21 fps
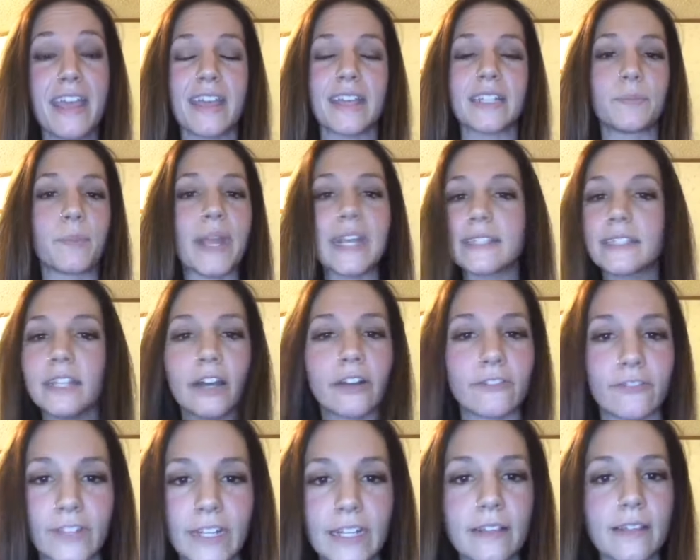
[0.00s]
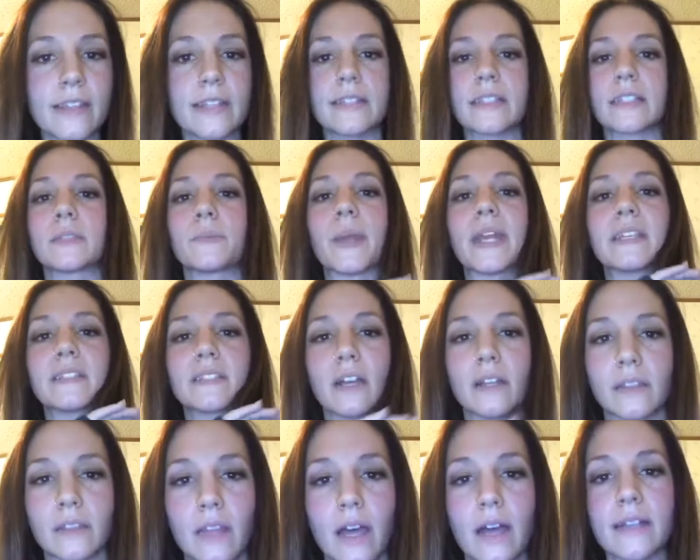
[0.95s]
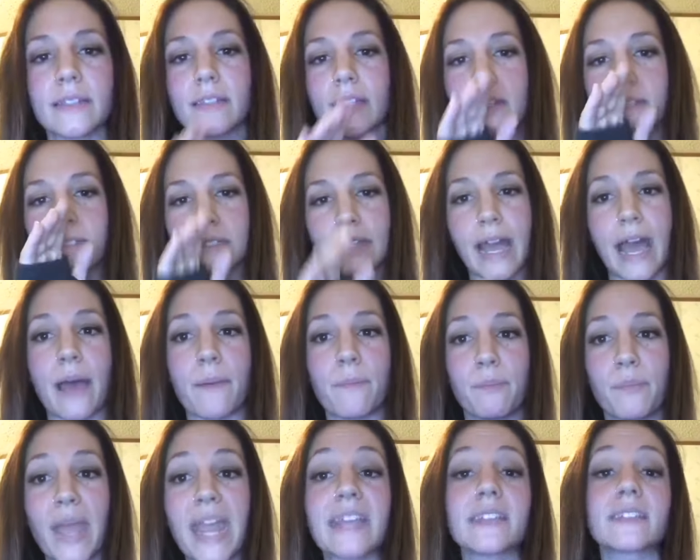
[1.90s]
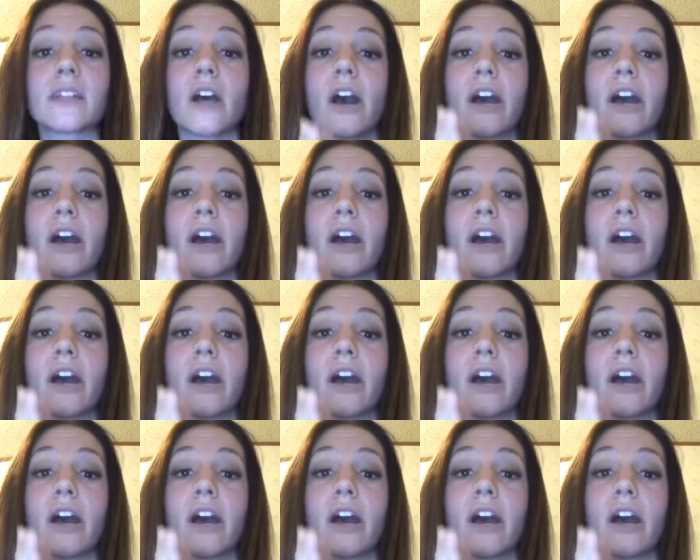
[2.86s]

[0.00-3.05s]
is based on feelings is based on lust and is not based